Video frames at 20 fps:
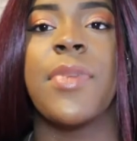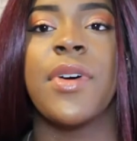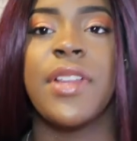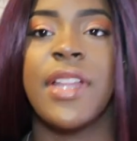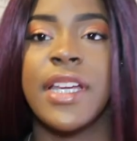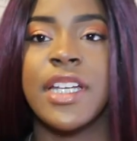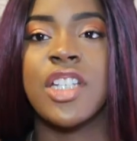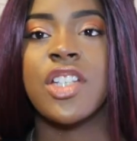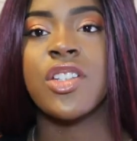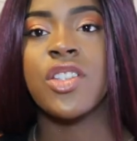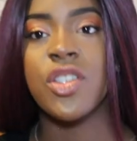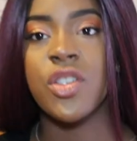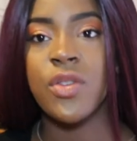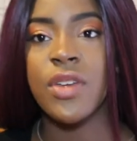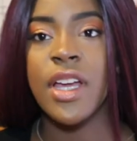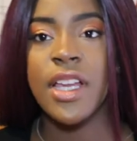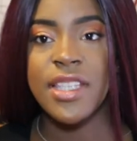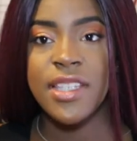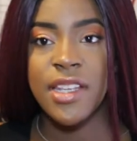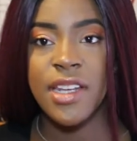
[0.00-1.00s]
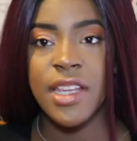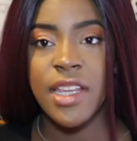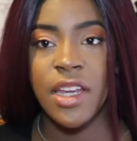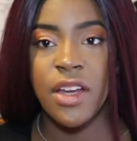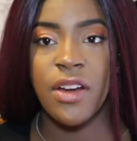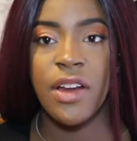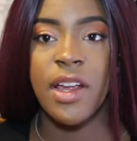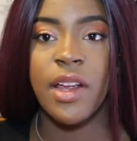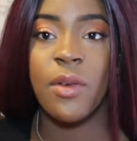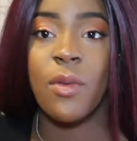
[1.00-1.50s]
But like, just you guys sitting
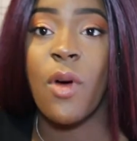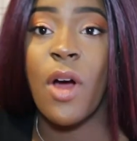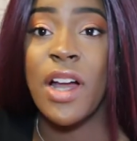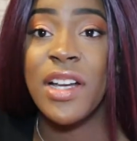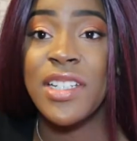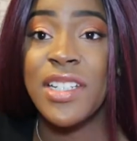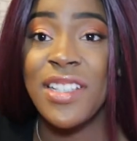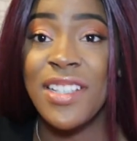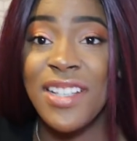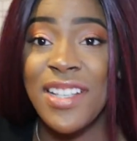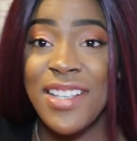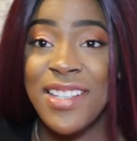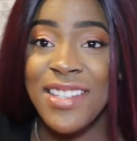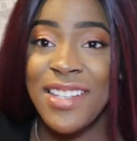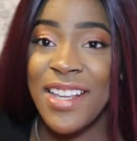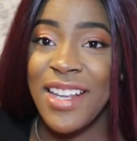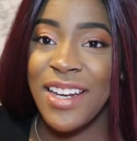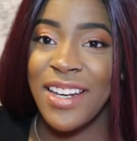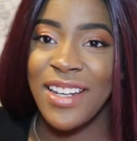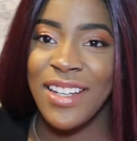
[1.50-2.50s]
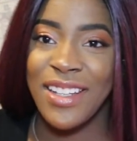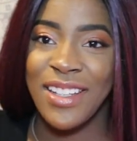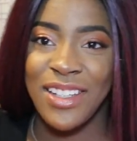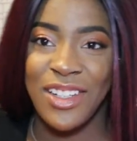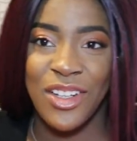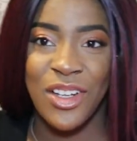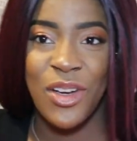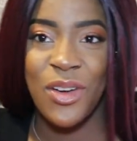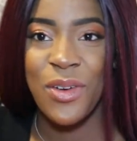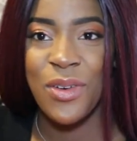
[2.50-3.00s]
here and watching this and,
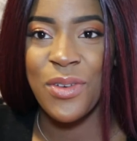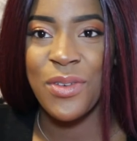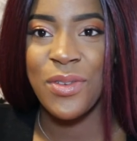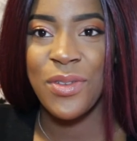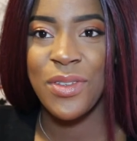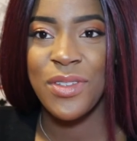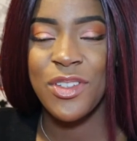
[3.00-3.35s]
you know,